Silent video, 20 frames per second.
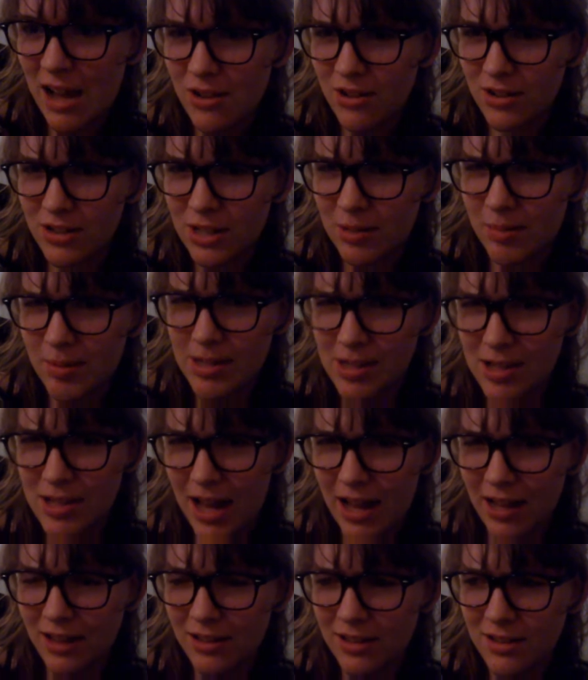there are so many
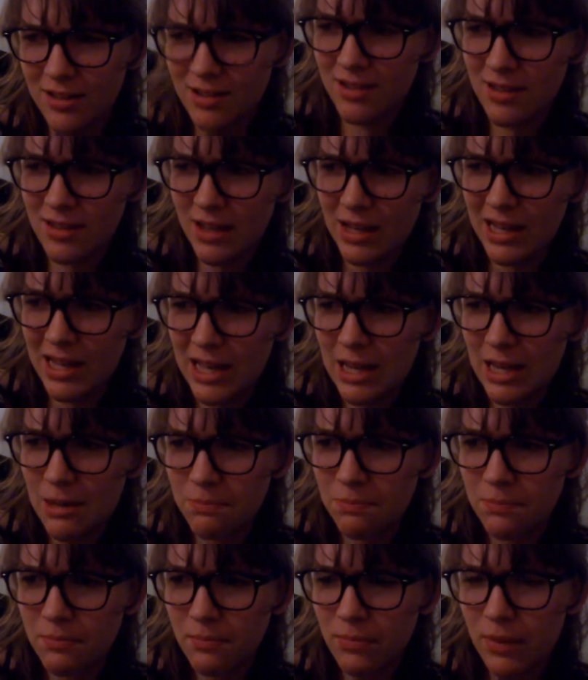cyclists,
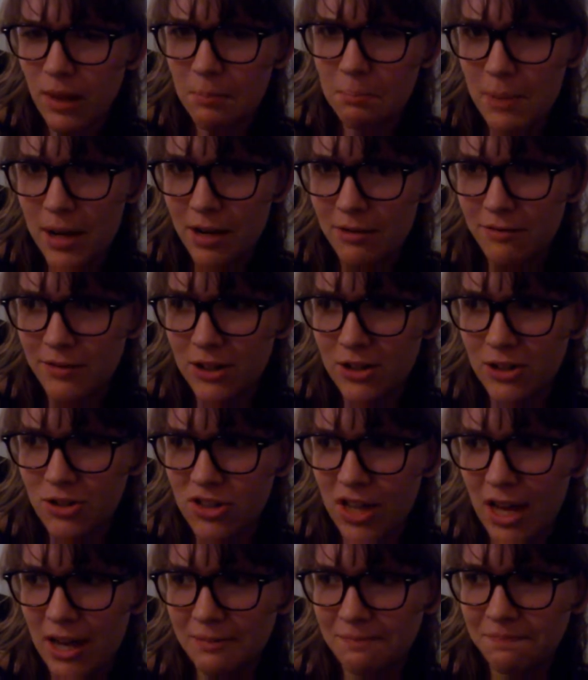better finish
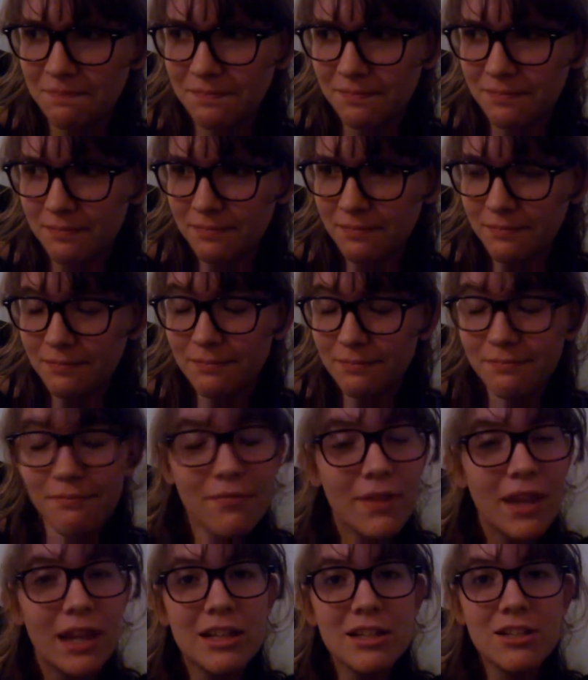that.
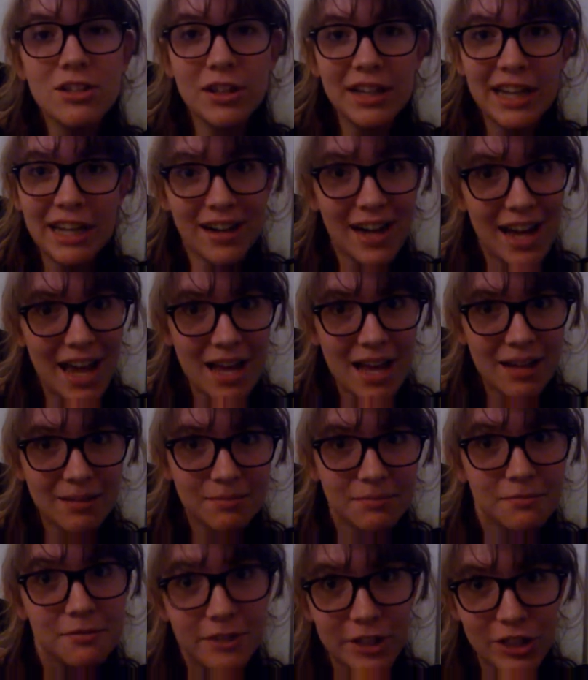So here I
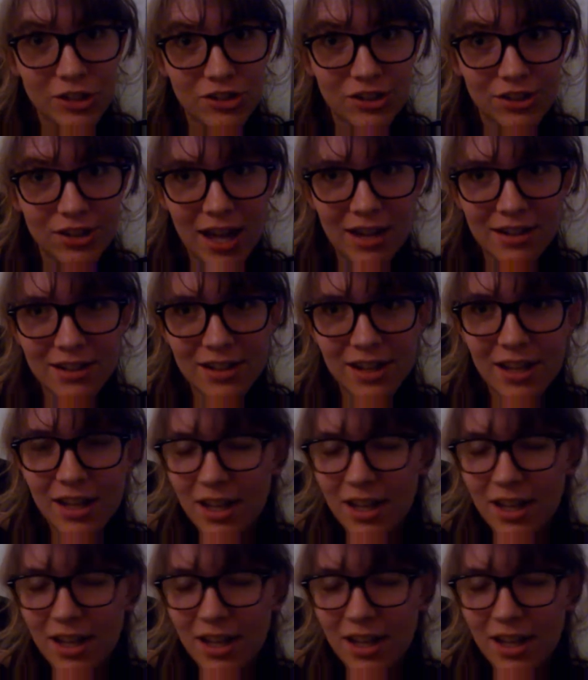am finishing that.